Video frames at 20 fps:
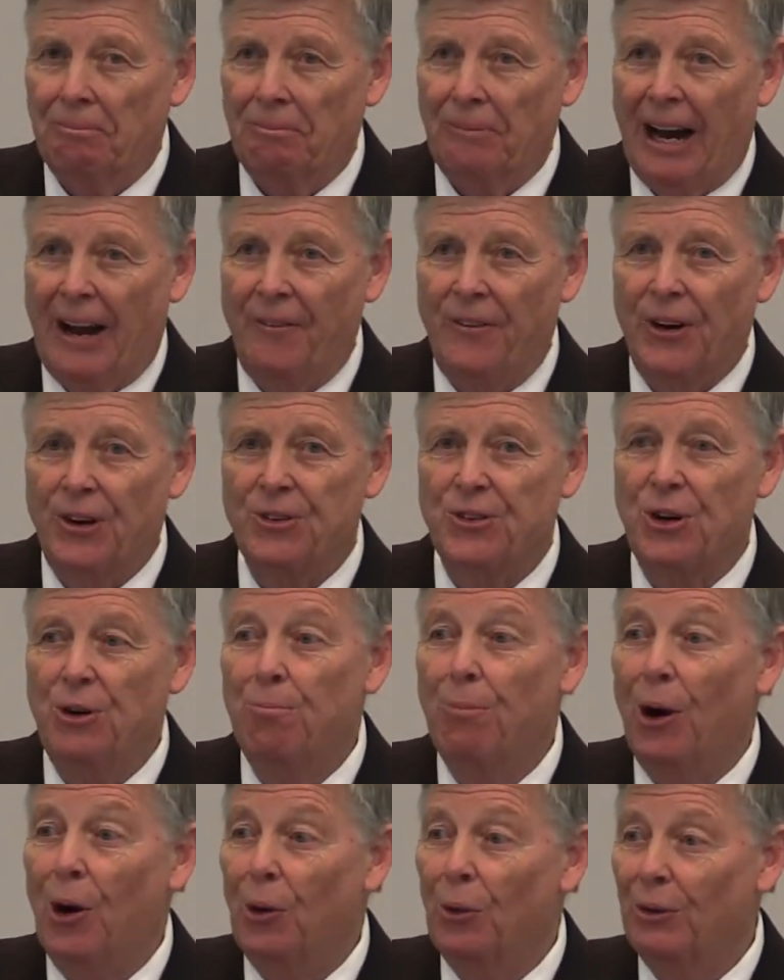and they're too
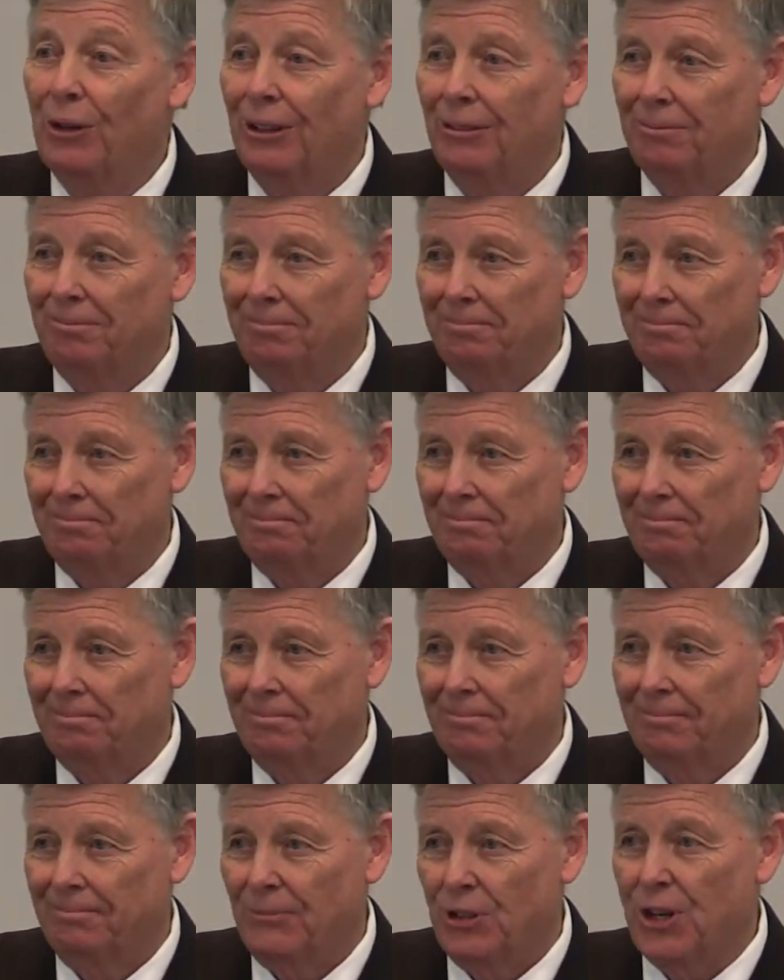bold
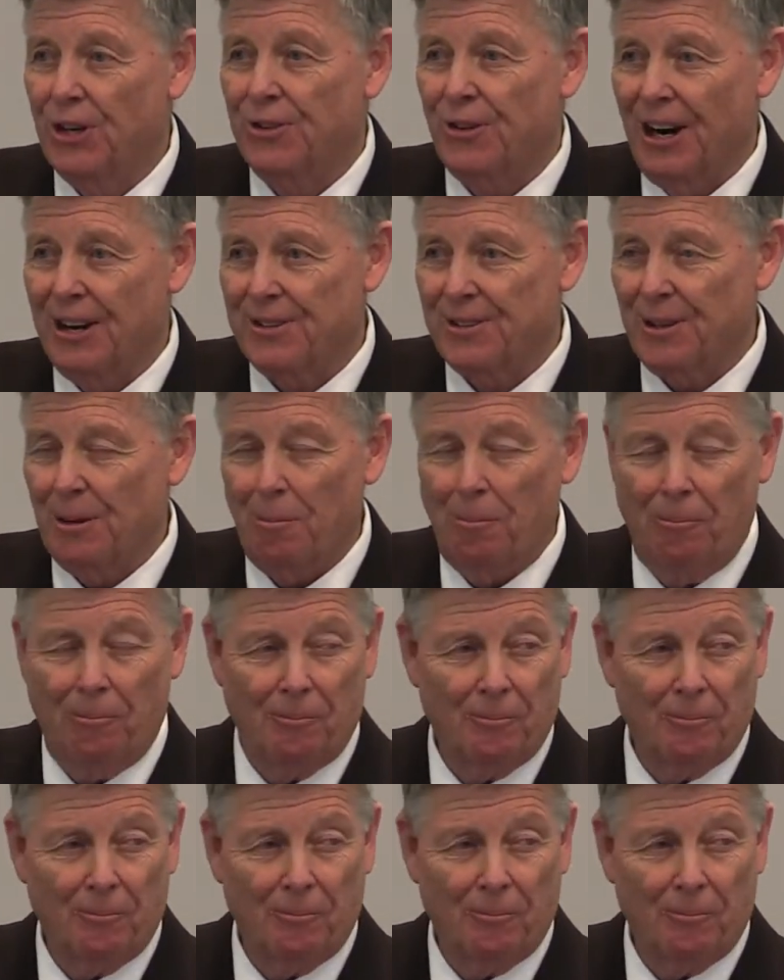to trust them.